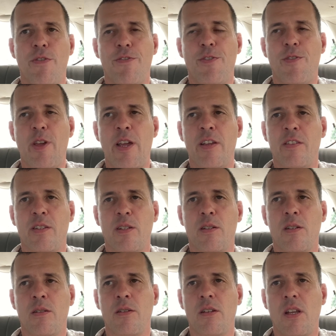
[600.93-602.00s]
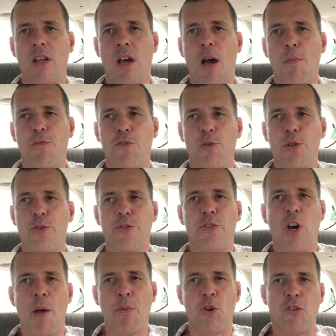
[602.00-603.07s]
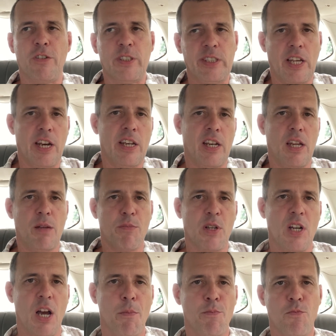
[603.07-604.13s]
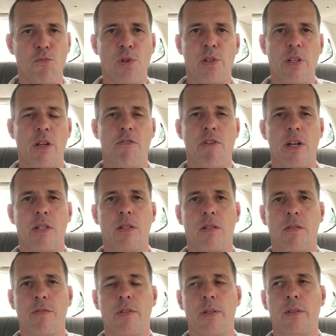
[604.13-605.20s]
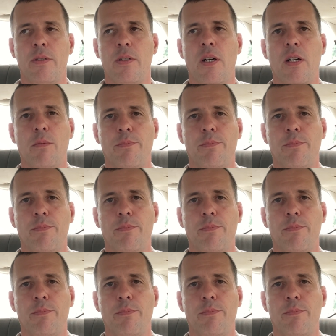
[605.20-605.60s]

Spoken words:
with things and up for a good time, then all of a sudden they become really aggressive and